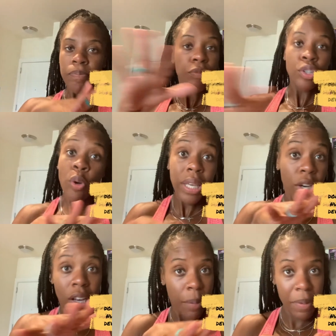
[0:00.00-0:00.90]
Don't get
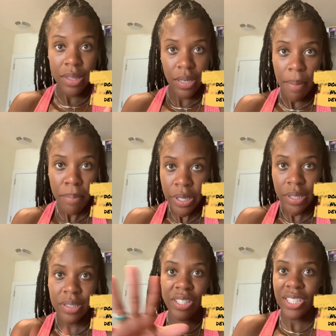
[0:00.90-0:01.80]
caught up in the
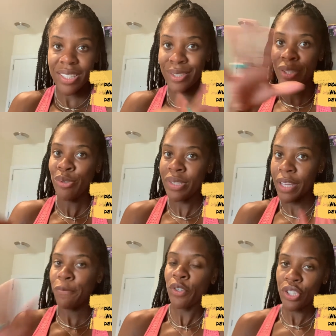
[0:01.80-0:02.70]
numbers. Just use it
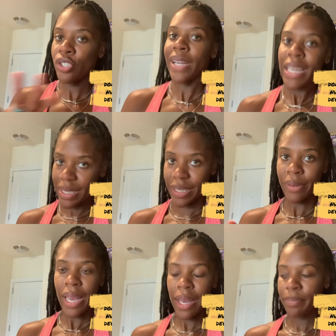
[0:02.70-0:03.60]
for the trends,
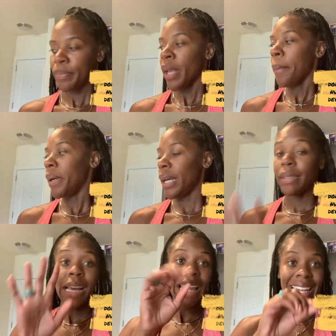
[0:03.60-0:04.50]
okay? But
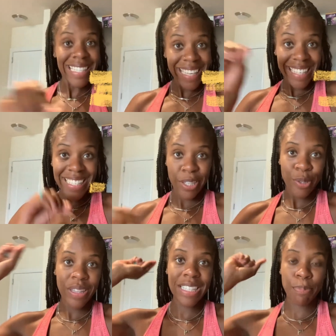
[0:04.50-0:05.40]
let's get
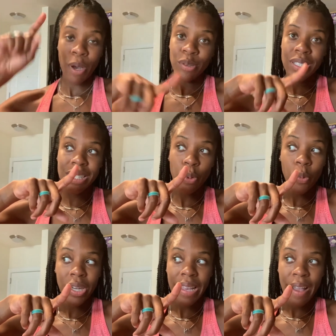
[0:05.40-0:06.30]
into this
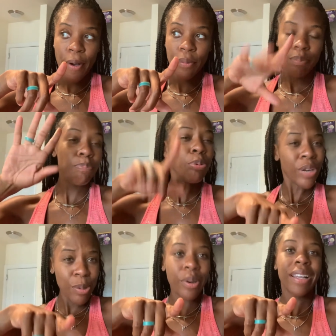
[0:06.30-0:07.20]
post-workout,
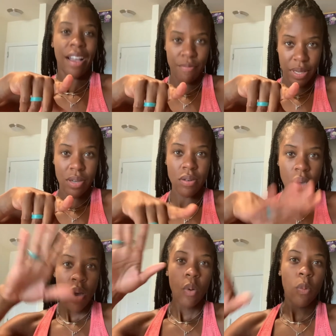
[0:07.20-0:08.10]
pre-workout meal
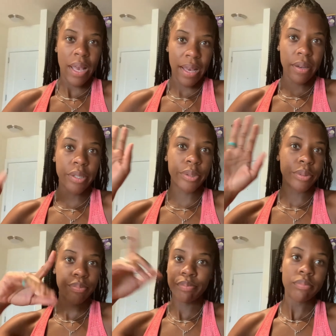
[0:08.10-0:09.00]

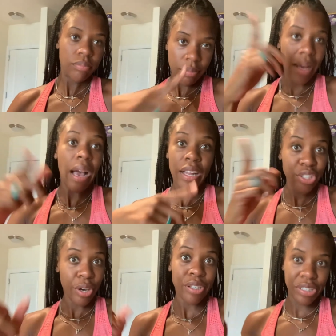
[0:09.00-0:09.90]
while I charge